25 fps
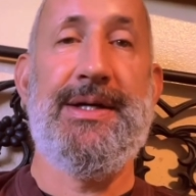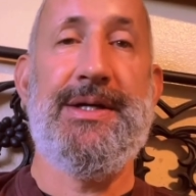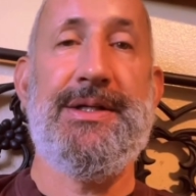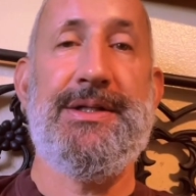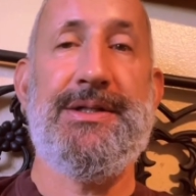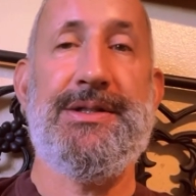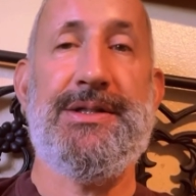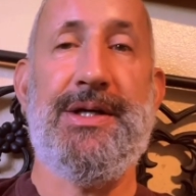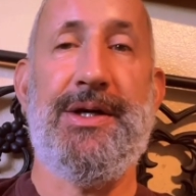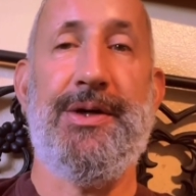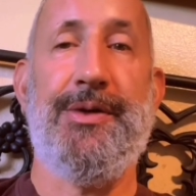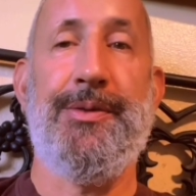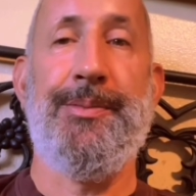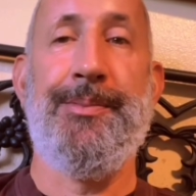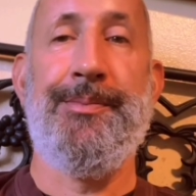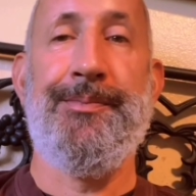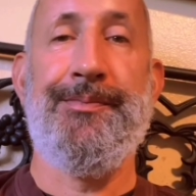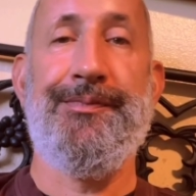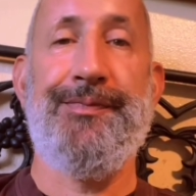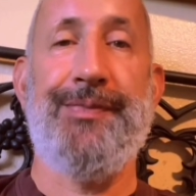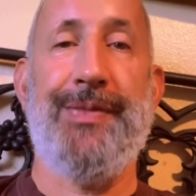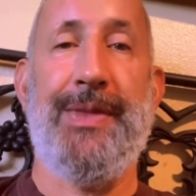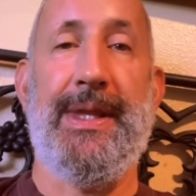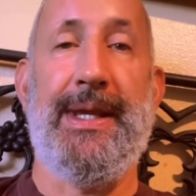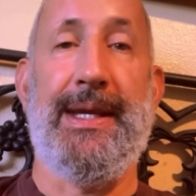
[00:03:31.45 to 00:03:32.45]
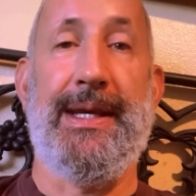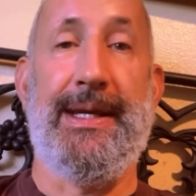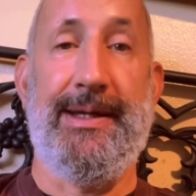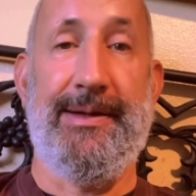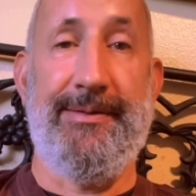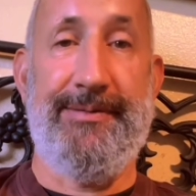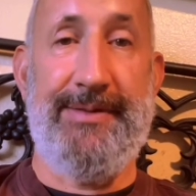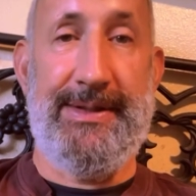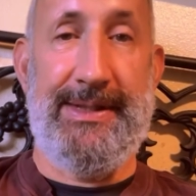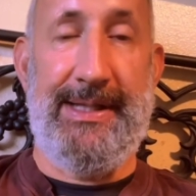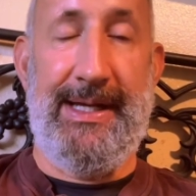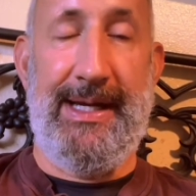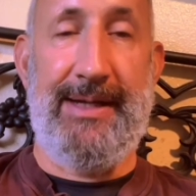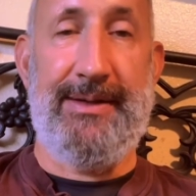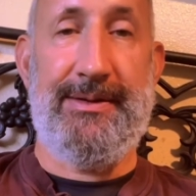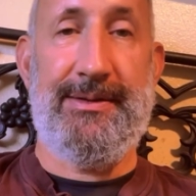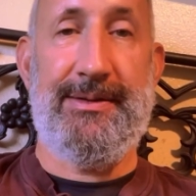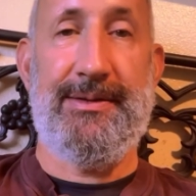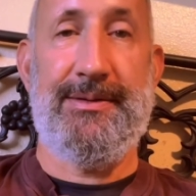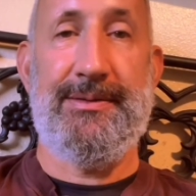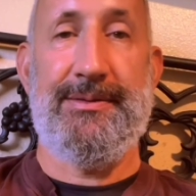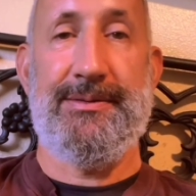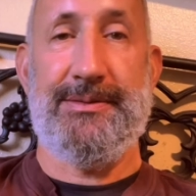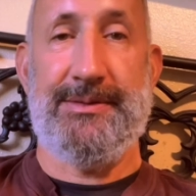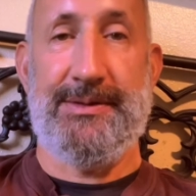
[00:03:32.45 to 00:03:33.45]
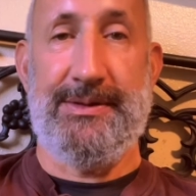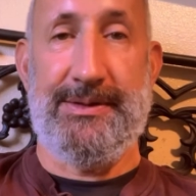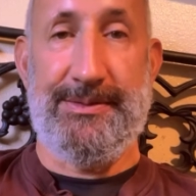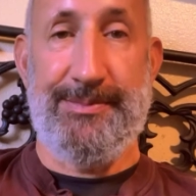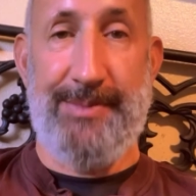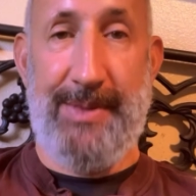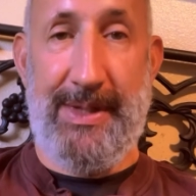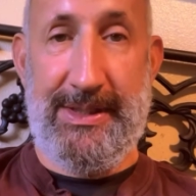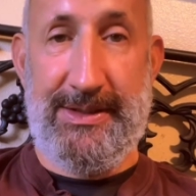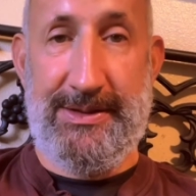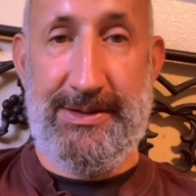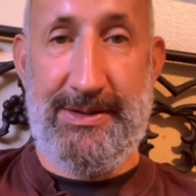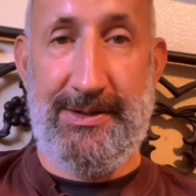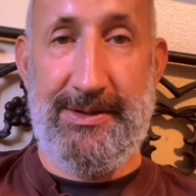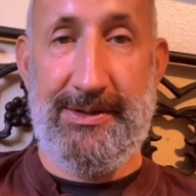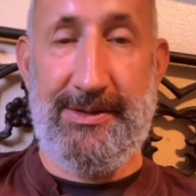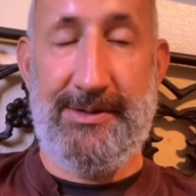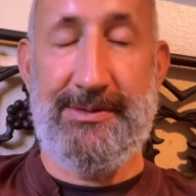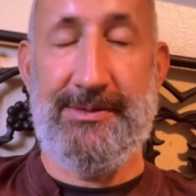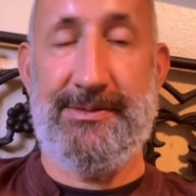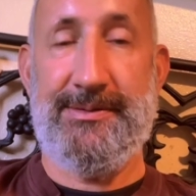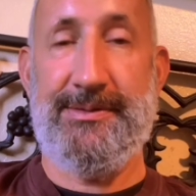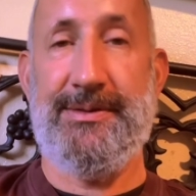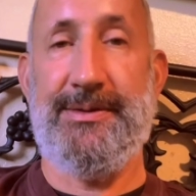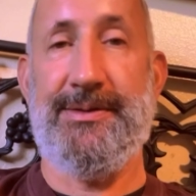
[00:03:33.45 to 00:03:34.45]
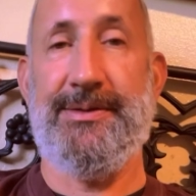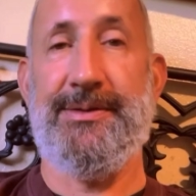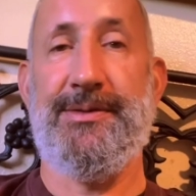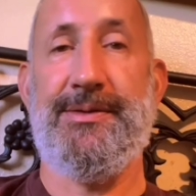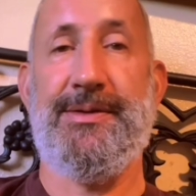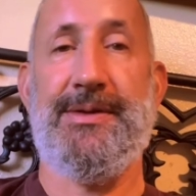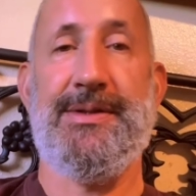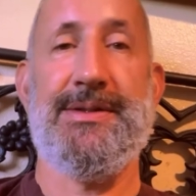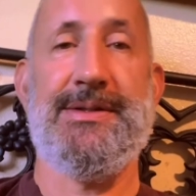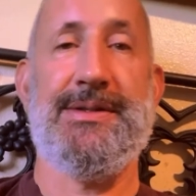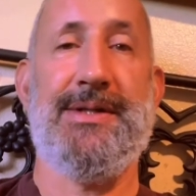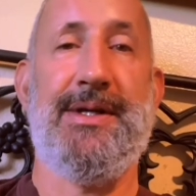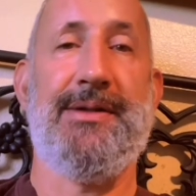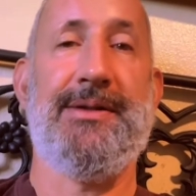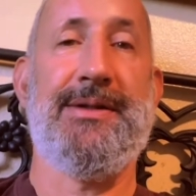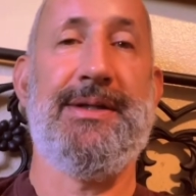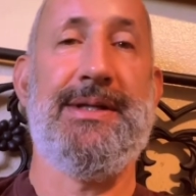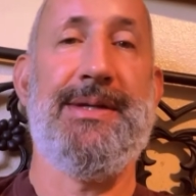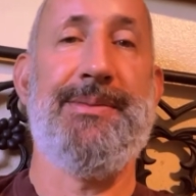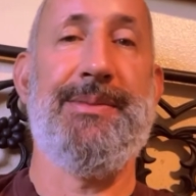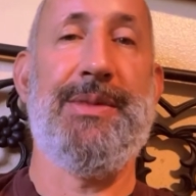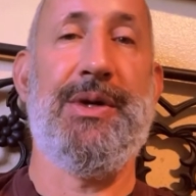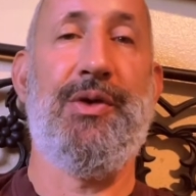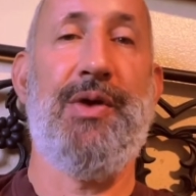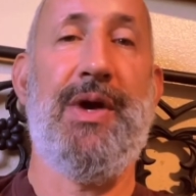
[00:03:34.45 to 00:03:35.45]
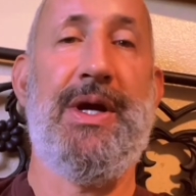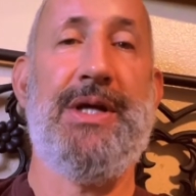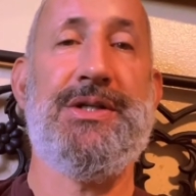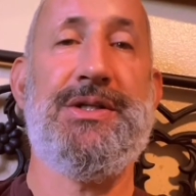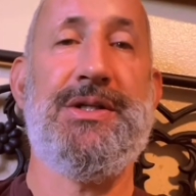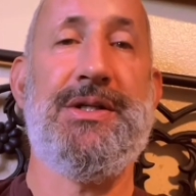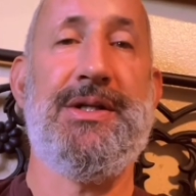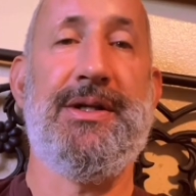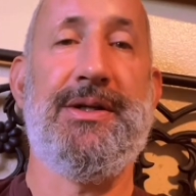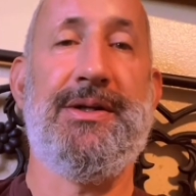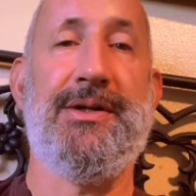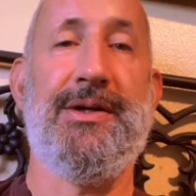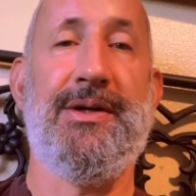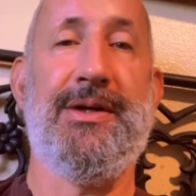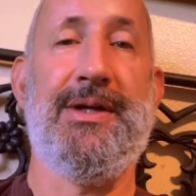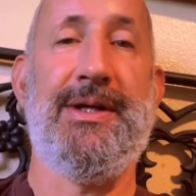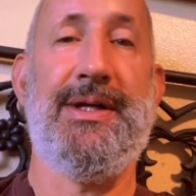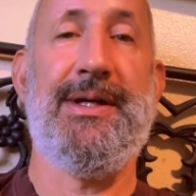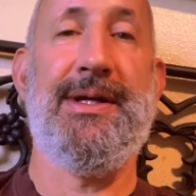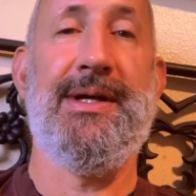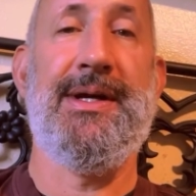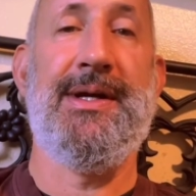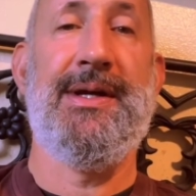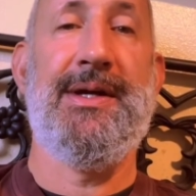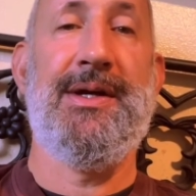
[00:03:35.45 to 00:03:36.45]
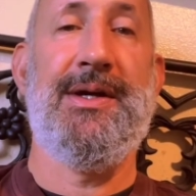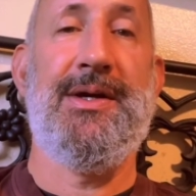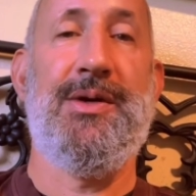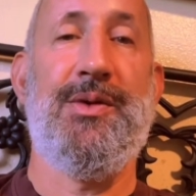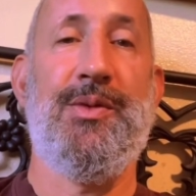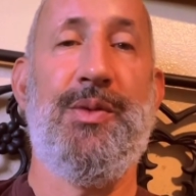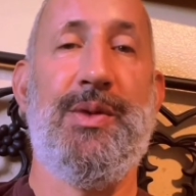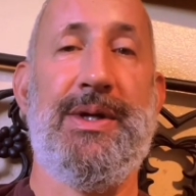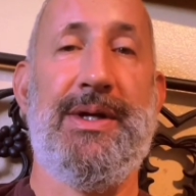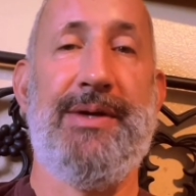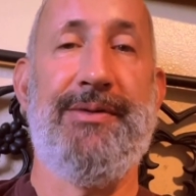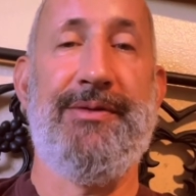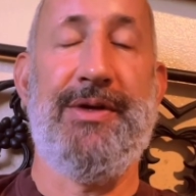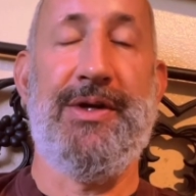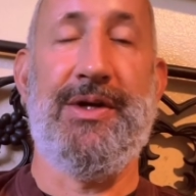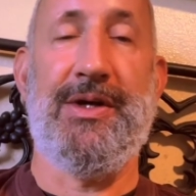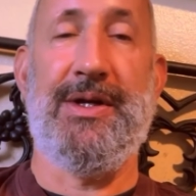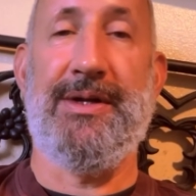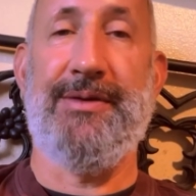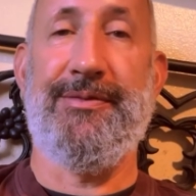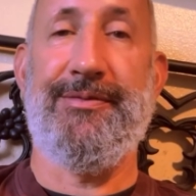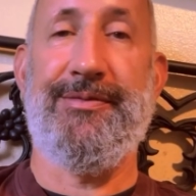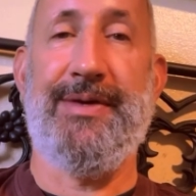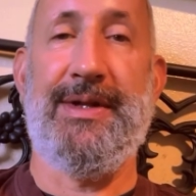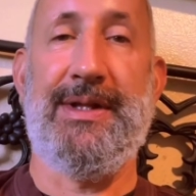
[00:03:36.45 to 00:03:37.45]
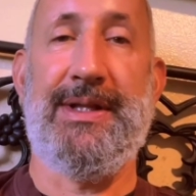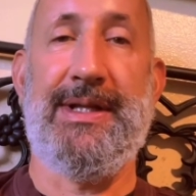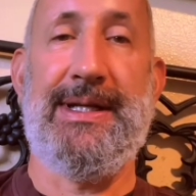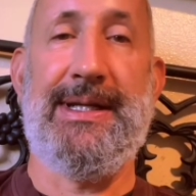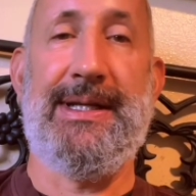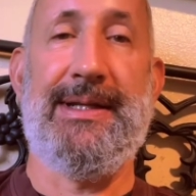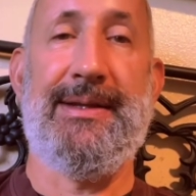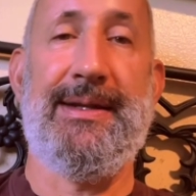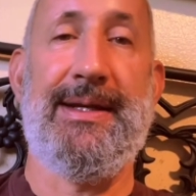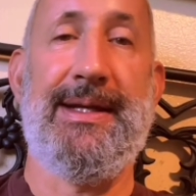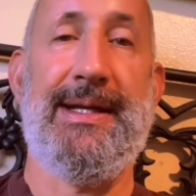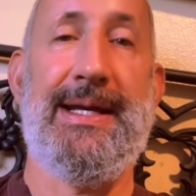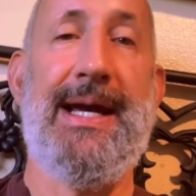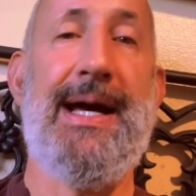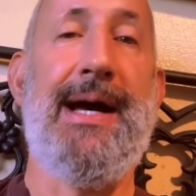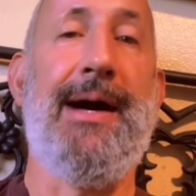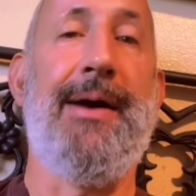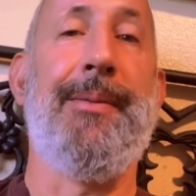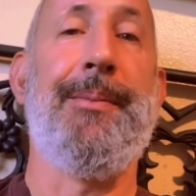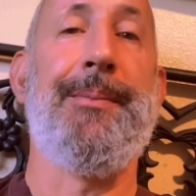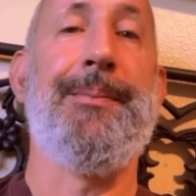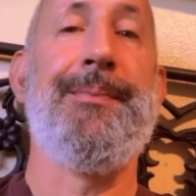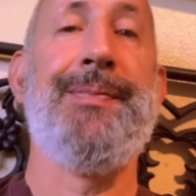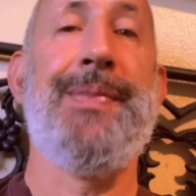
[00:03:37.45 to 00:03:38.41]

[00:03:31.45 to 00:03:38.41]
So given that, just make sure you consult an immigration attorney whenever you're going to fill anything out.